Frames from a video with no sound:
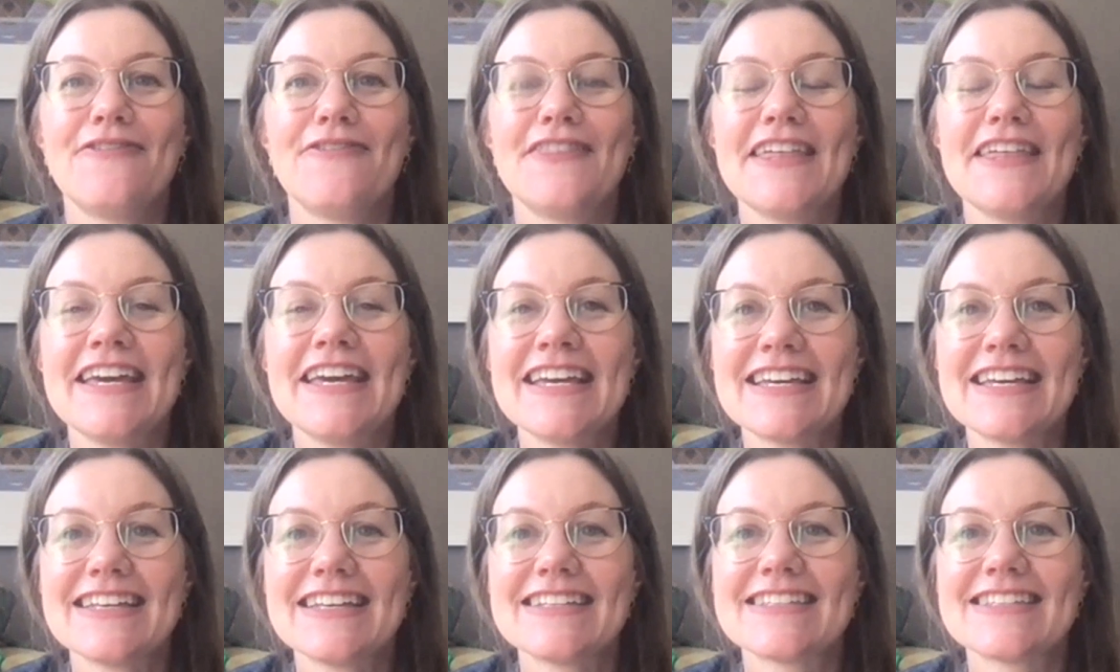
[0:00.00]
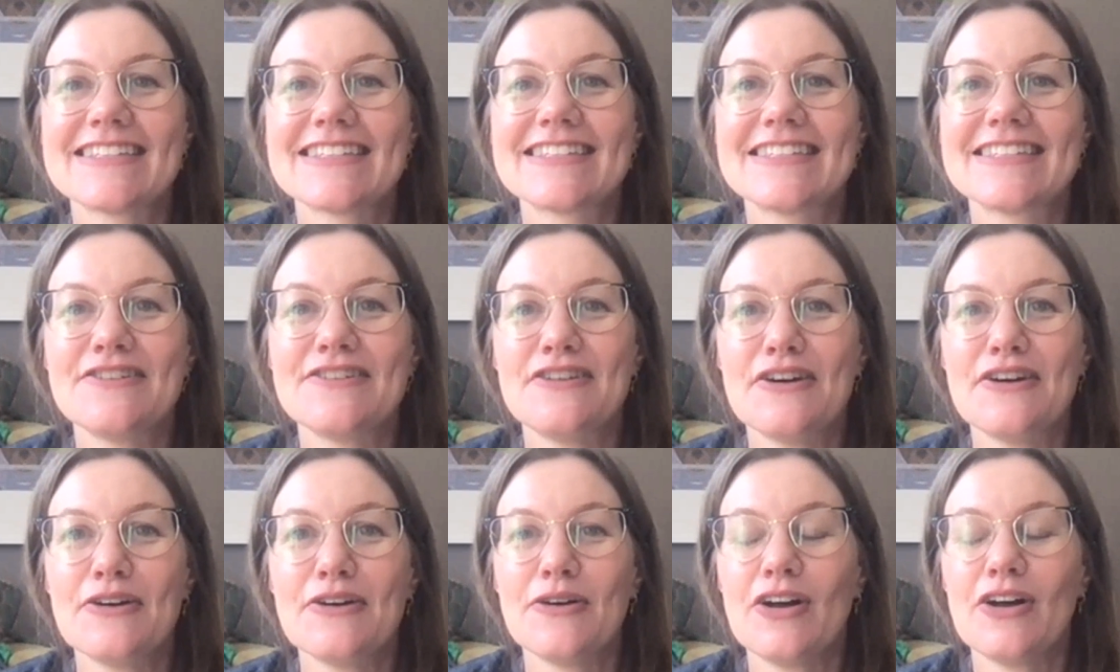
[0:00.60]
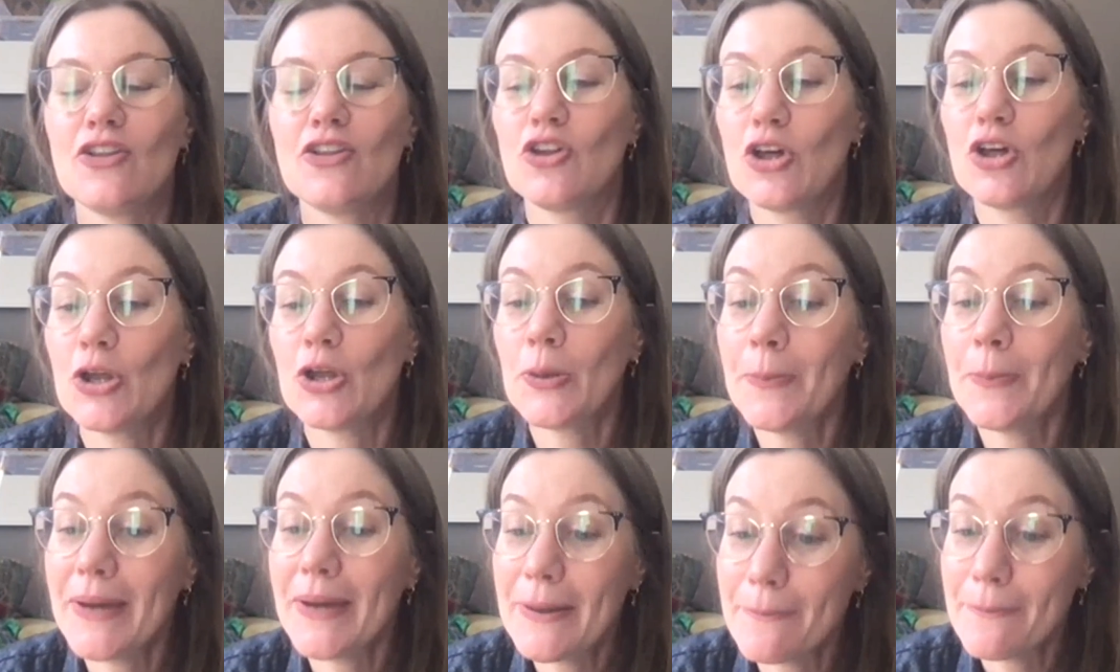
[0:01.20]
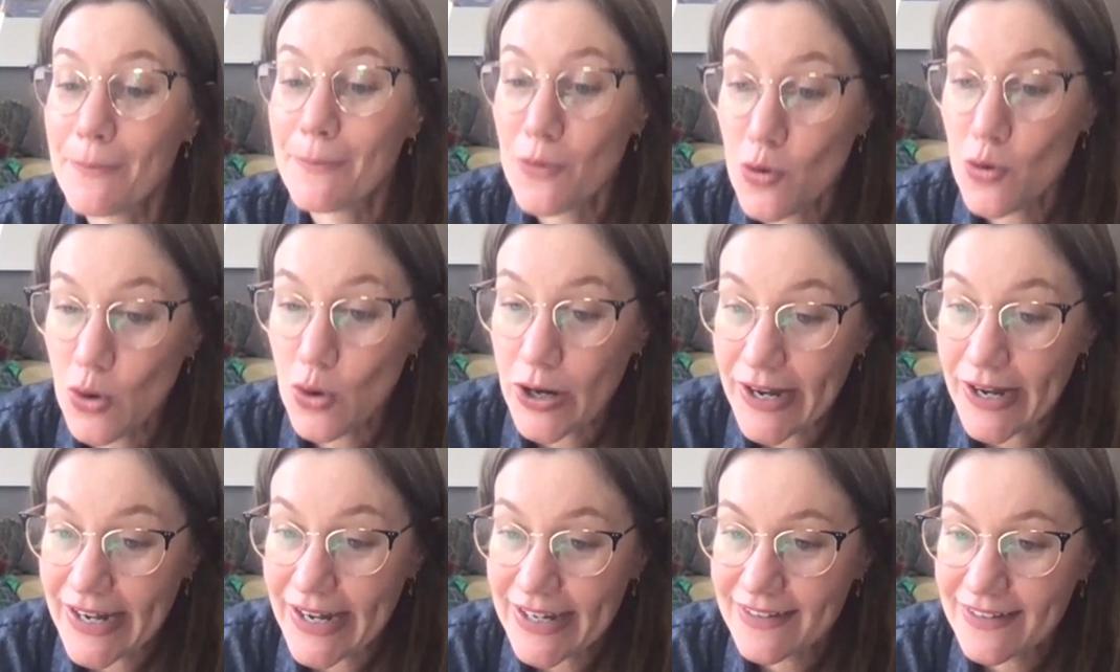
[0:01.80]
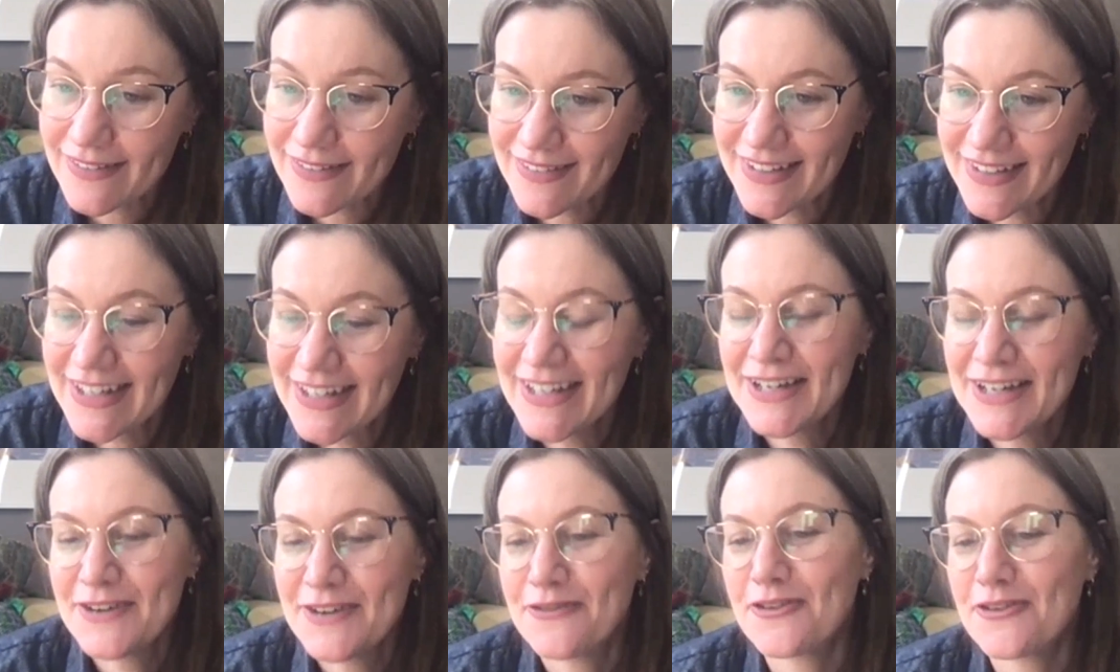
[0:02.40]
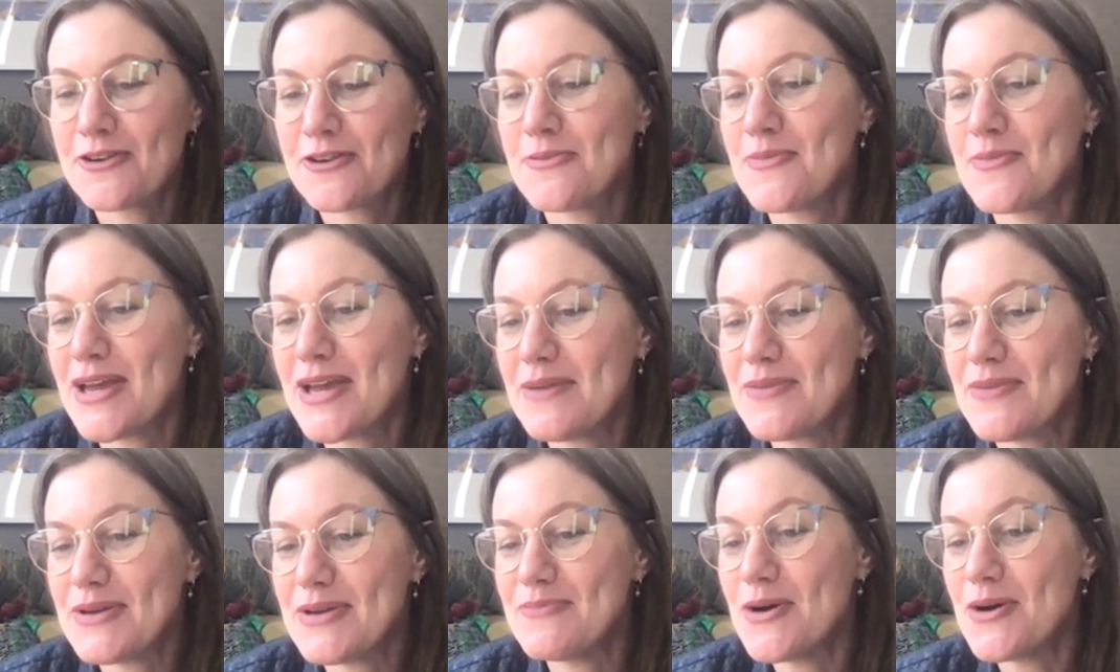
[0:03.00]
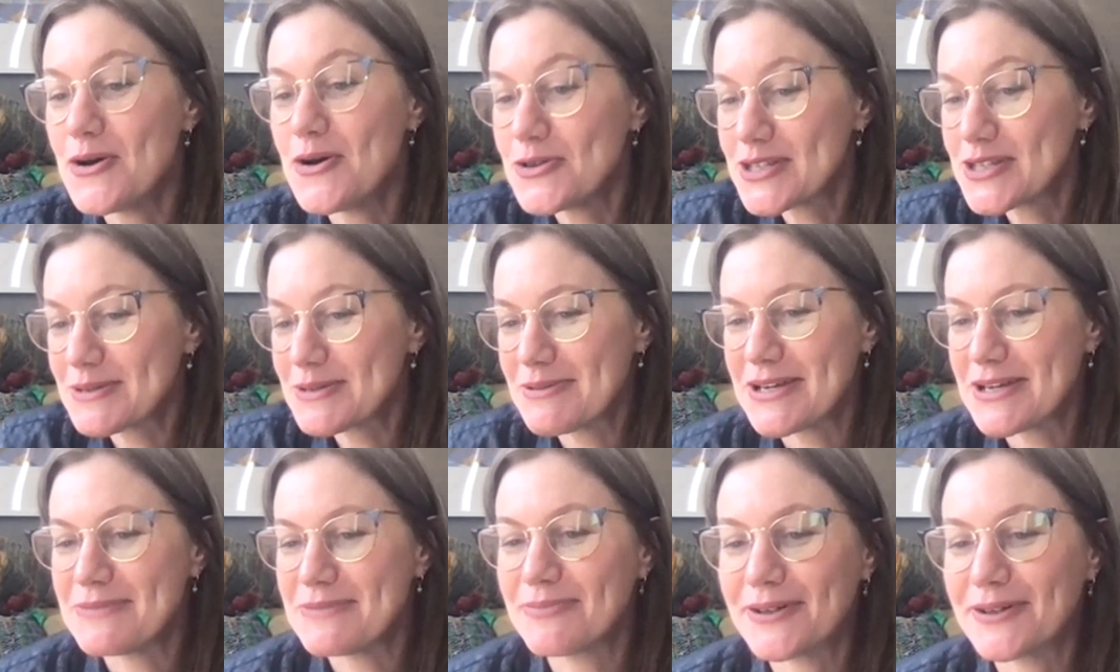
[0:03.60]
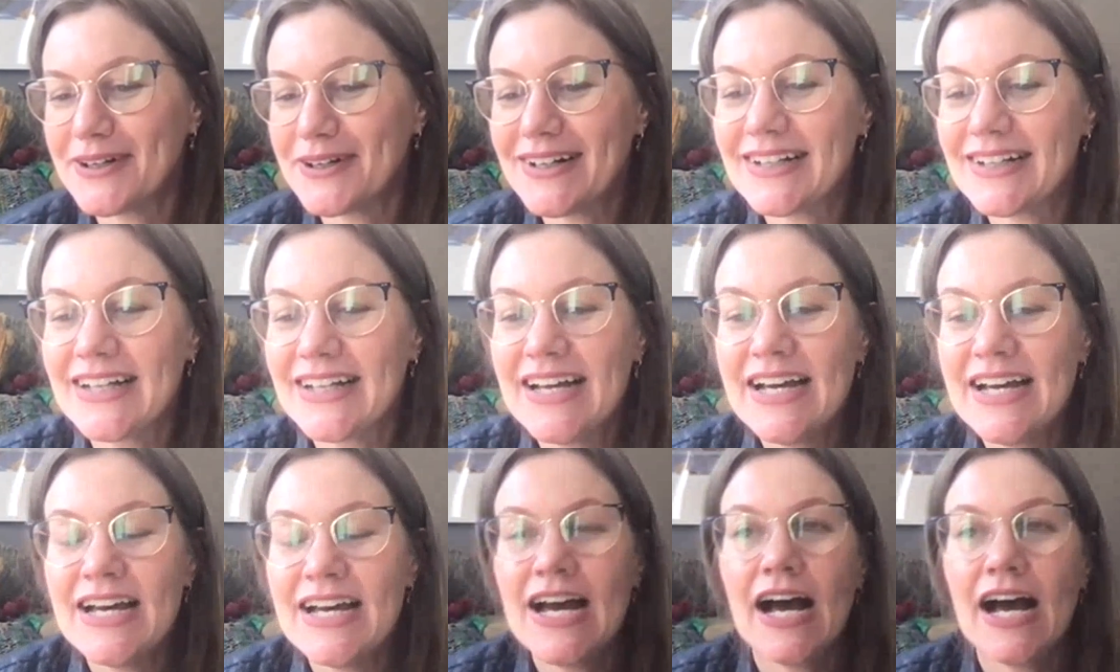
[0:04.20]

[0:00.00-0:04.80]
think is, a little bit boring for maybe most people.